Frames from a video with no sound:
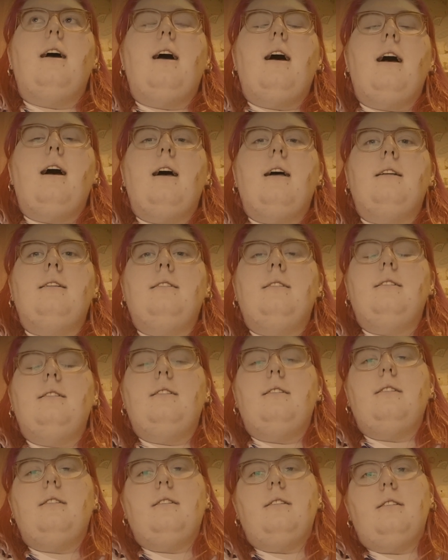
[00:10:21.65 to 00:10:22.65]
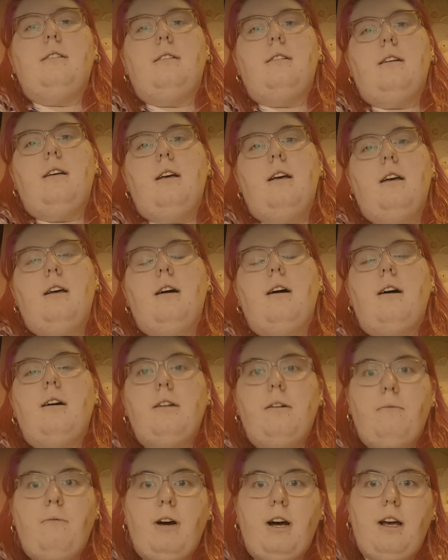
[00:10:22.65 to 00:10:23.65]
and
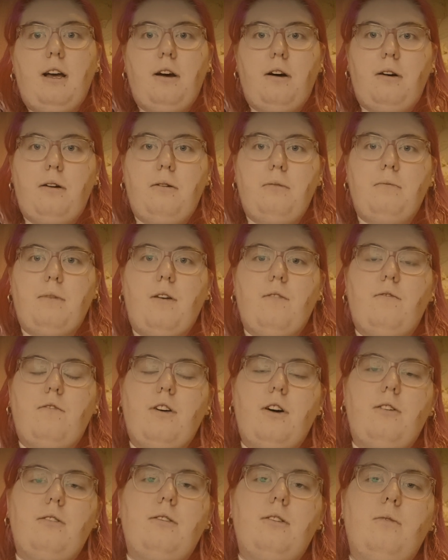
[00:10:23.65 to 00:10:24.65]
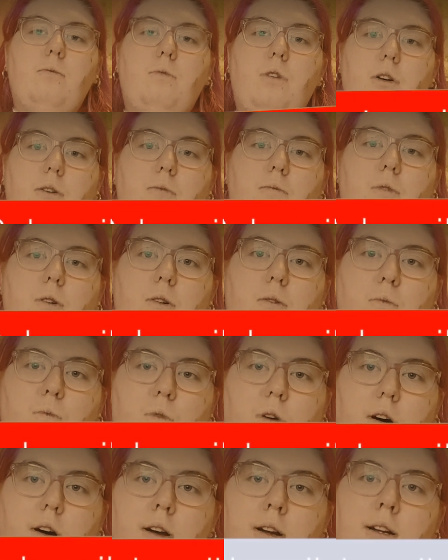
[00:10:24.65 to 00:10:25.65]
on the way home I phoned the
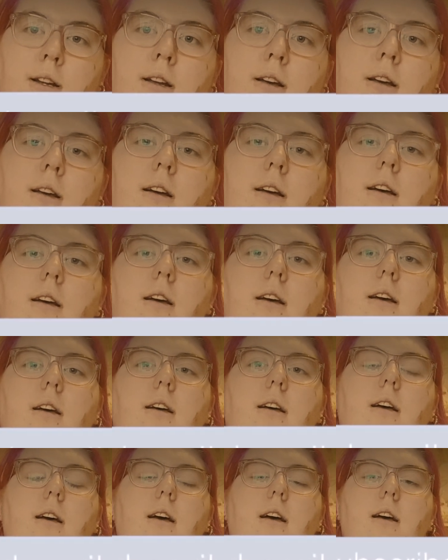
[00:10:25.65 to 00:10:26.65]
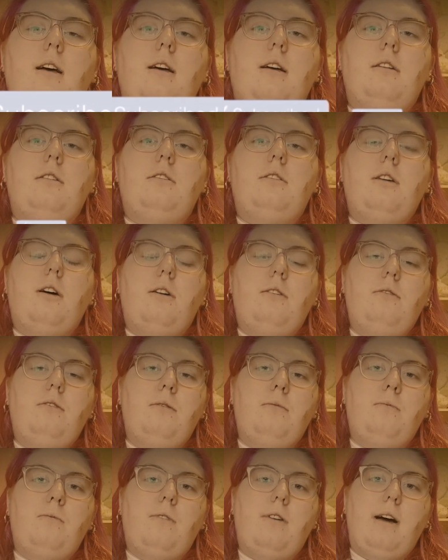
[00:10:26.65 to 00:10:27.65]
111, told
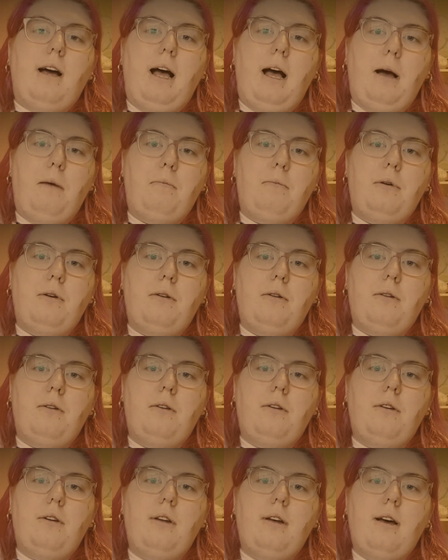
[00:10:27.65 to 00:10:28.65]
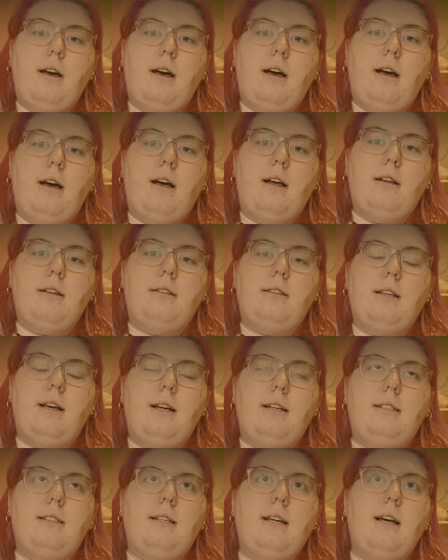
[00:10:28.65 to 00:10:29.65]
them what happened, and
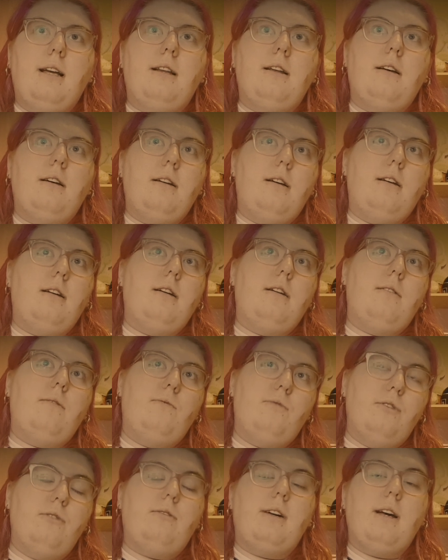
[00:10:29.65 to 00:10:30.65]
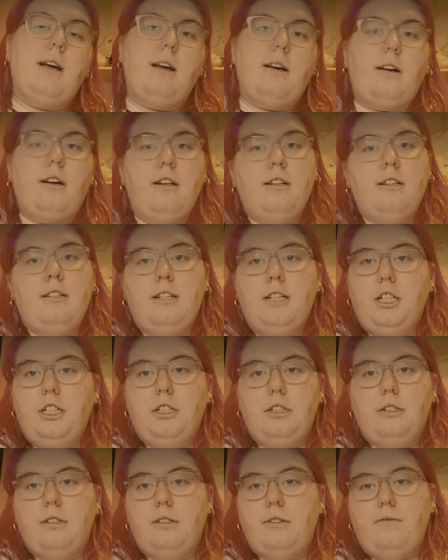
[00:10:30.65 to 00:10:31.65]
they said we'll get a
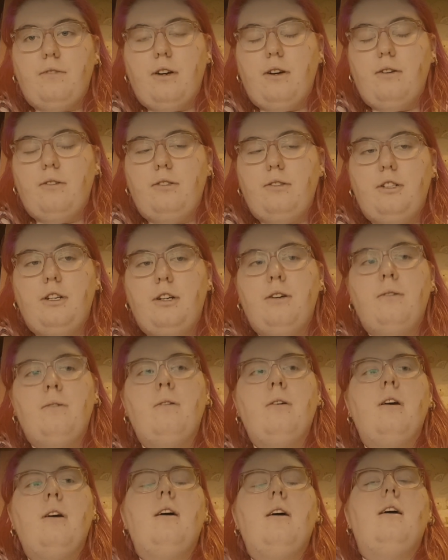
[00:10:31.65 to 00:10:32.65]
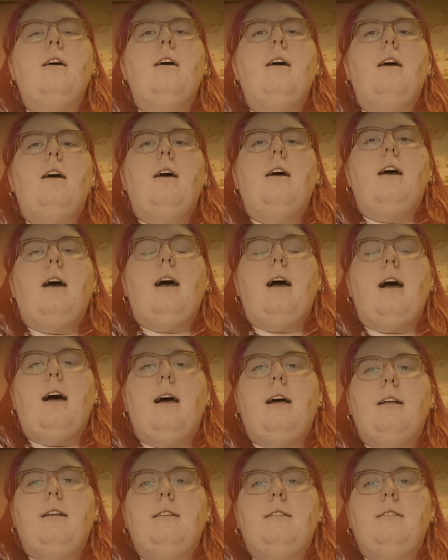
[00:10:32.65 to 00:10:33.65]
clinician to phone you
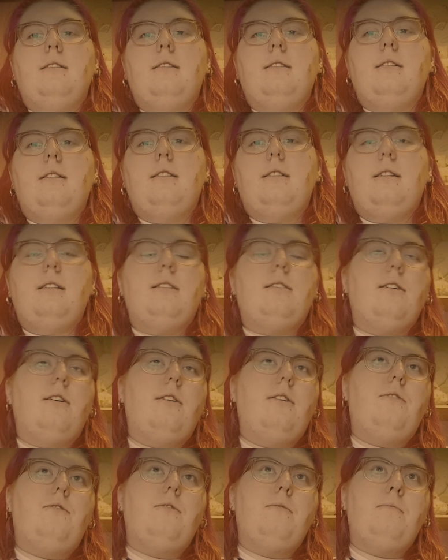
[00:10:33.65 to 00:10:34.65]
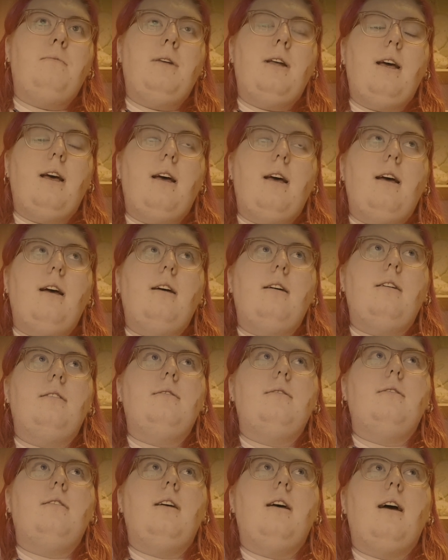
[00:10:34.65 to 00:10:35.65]
and decide from there.
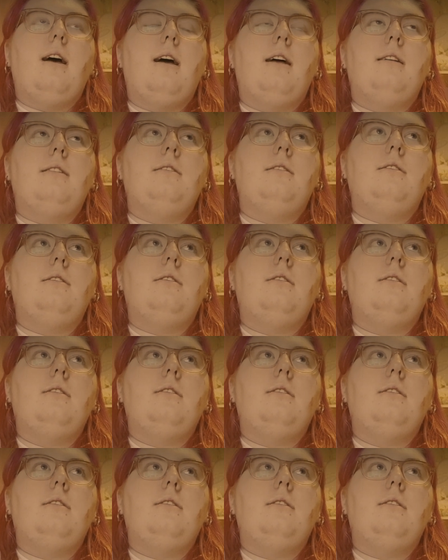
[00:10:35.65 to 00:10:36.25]
And